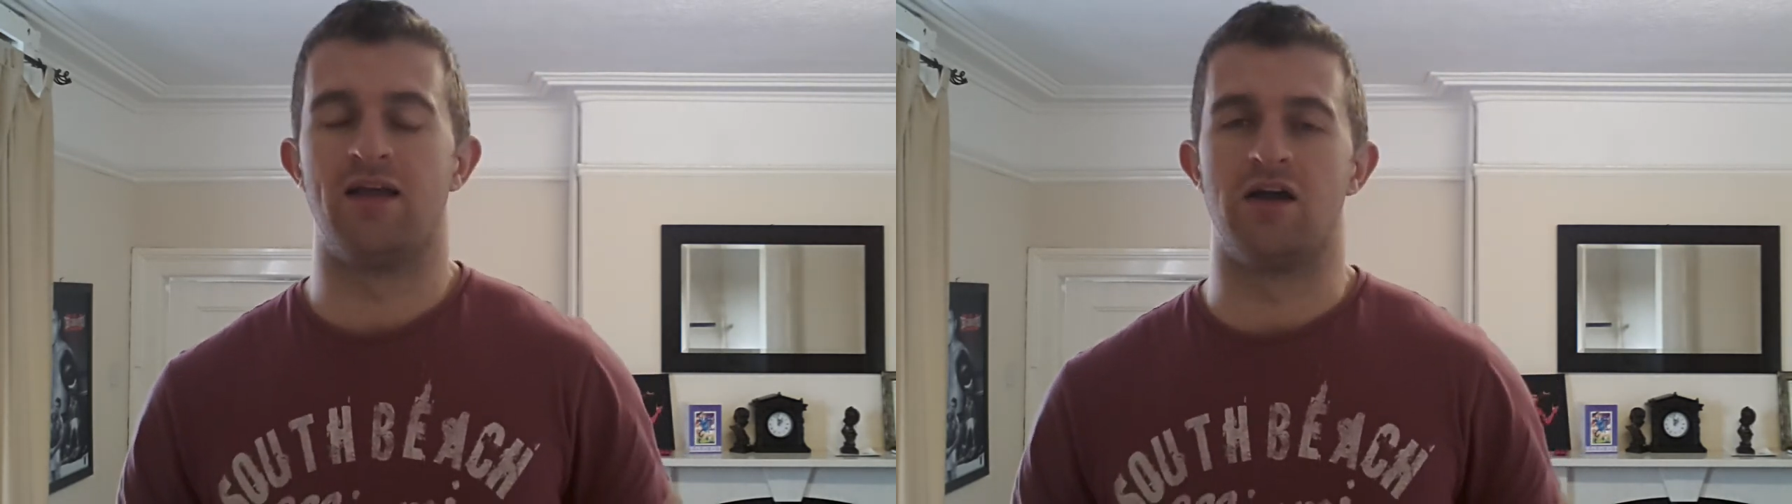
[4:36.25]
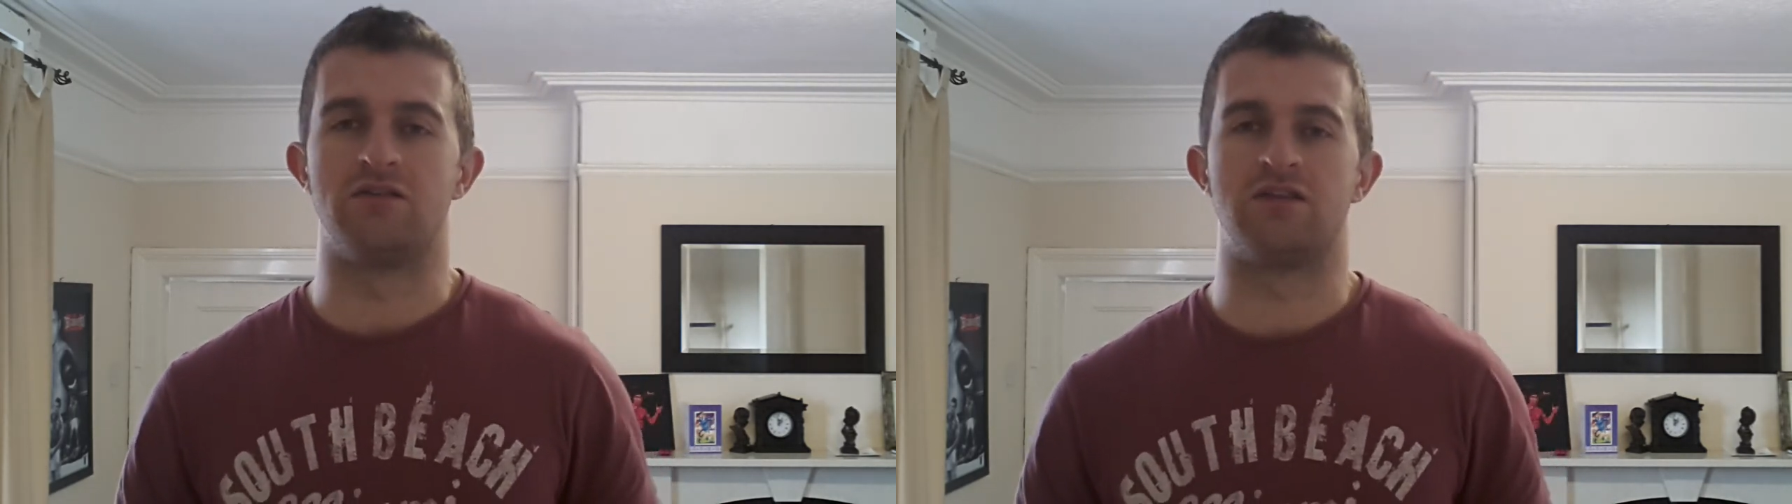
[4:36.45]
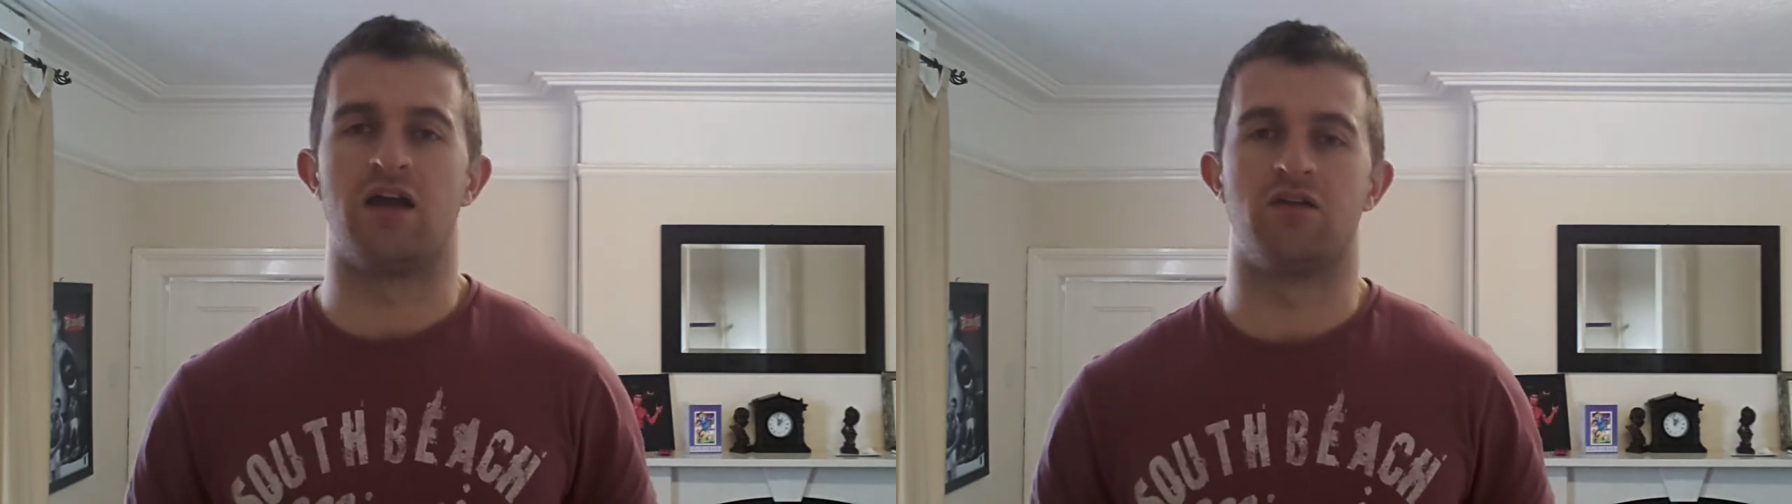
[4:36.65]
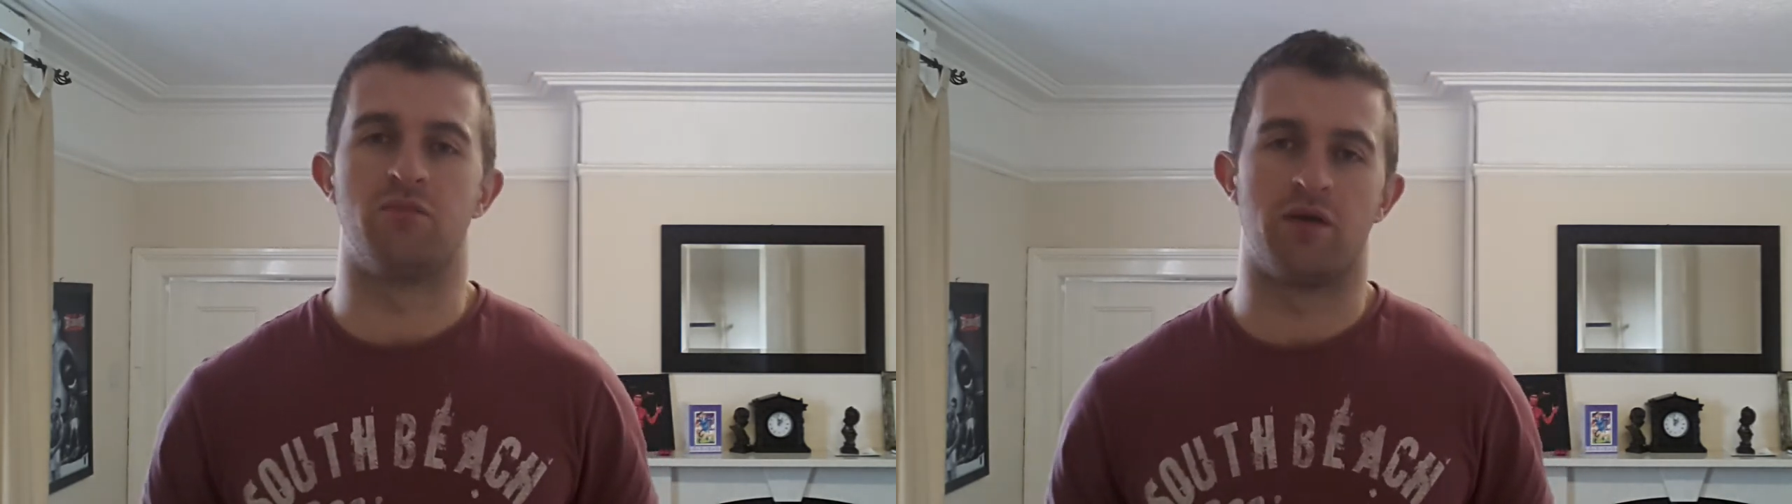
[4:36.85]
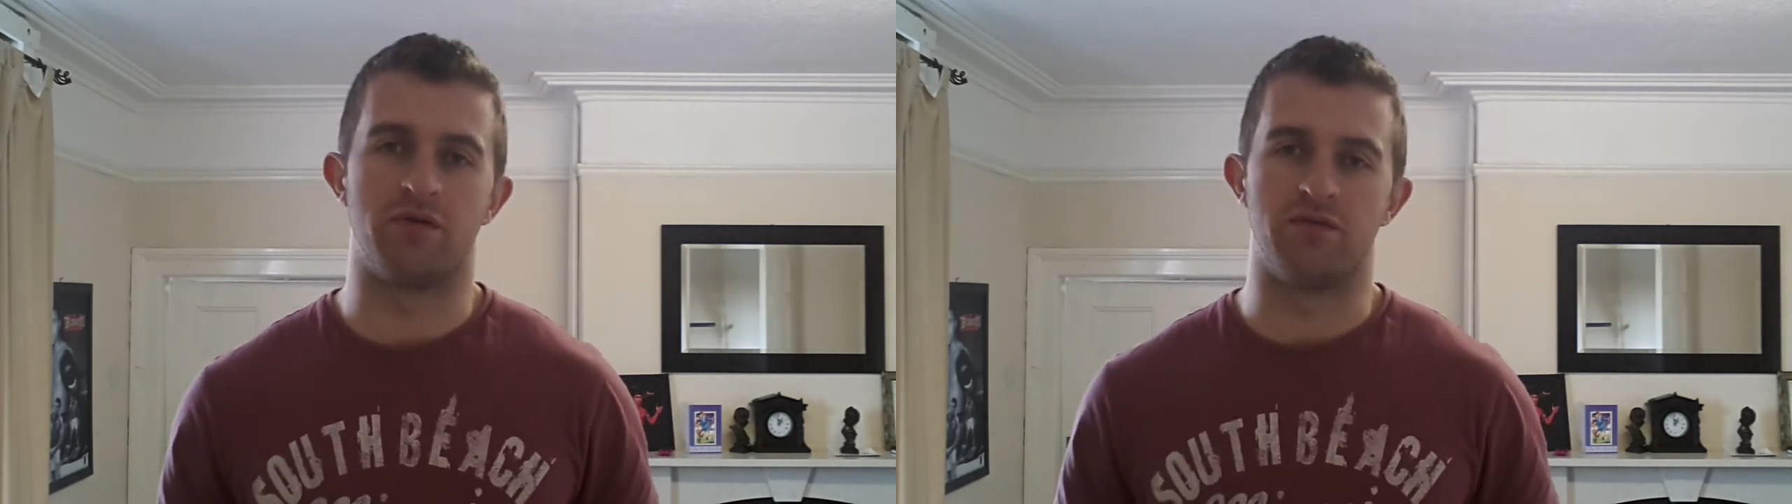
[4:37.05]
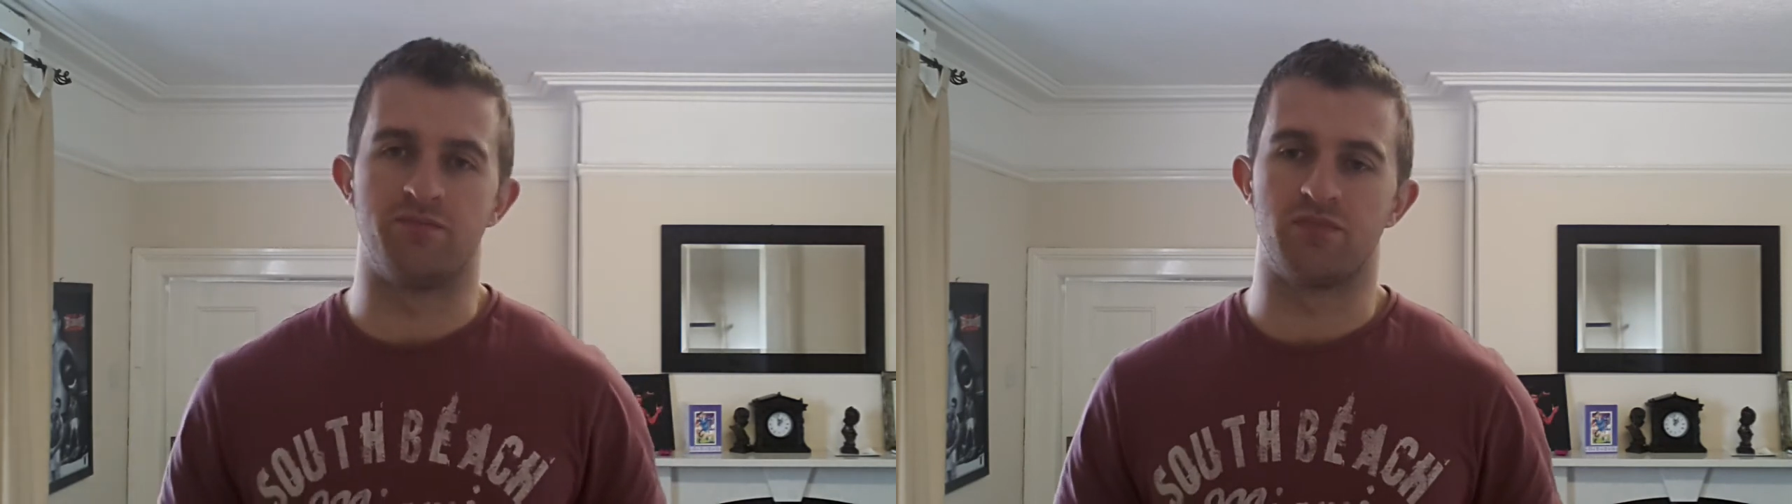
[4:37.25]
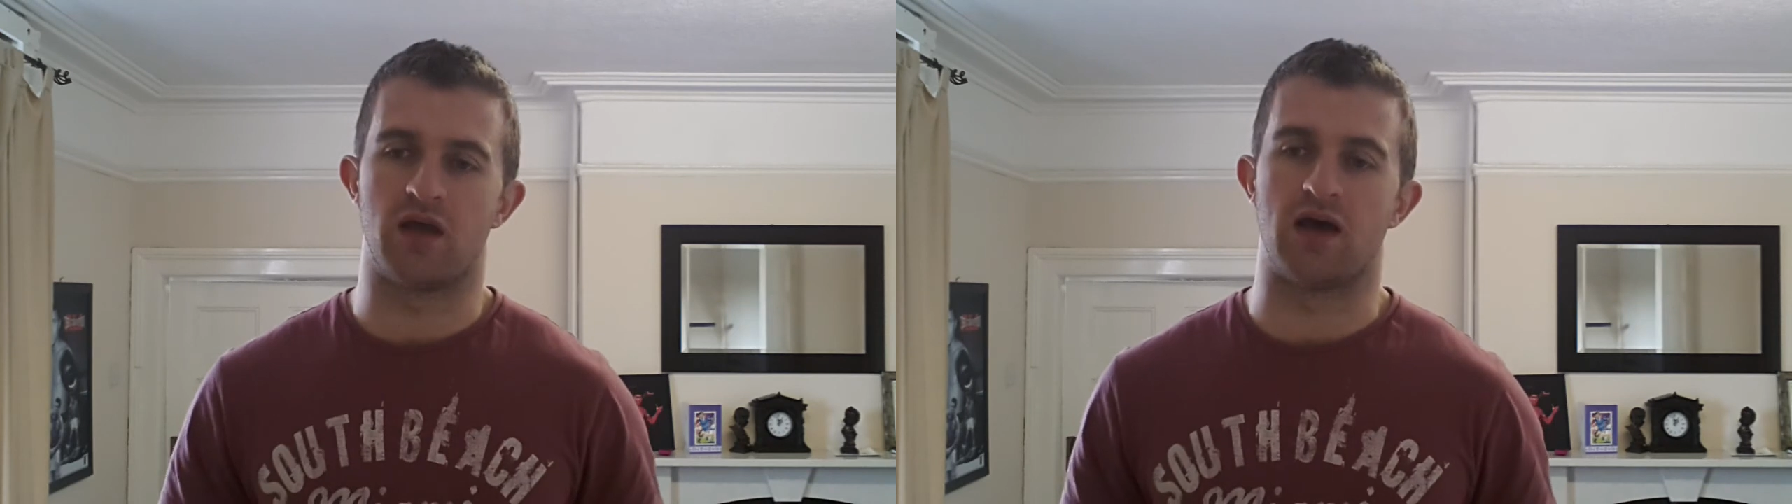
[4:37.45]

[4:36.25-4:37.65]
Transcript: outside of maybe